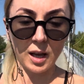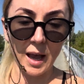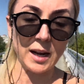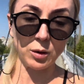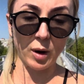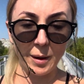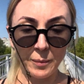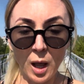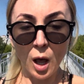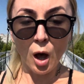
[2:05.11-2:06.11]
Anyway,
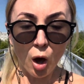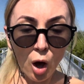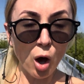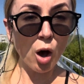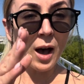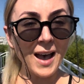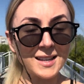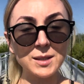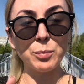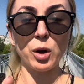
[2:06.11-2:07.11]
her
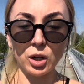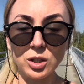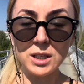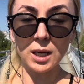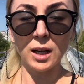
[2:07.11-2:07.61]
husband